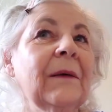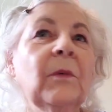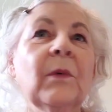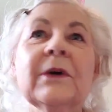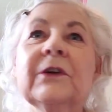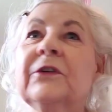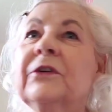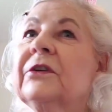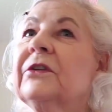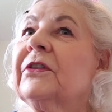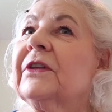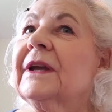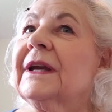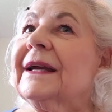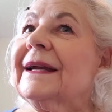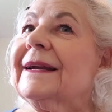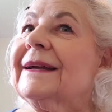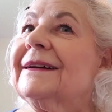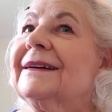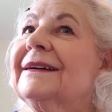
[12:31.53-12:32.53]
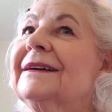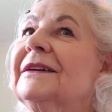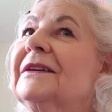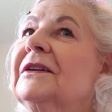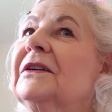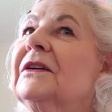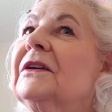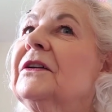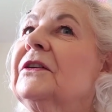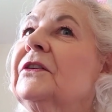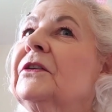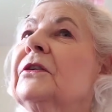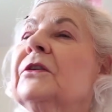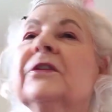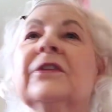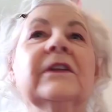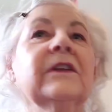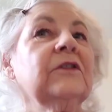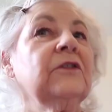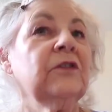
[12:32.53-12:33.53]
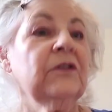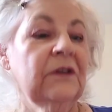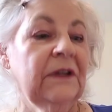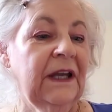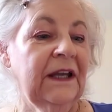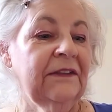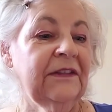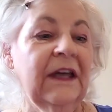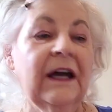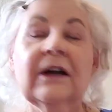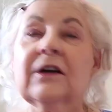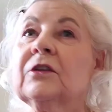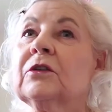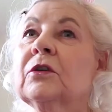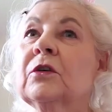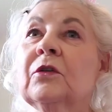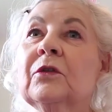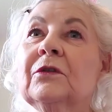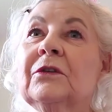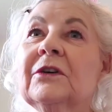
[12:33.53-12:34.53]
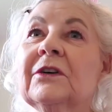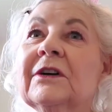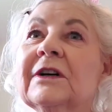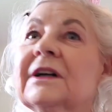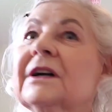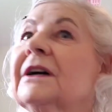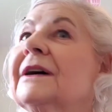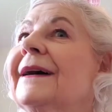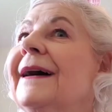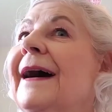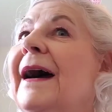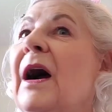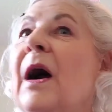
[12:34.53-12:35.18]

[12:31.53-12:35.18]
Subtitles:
What do you think? Do you like that glow look?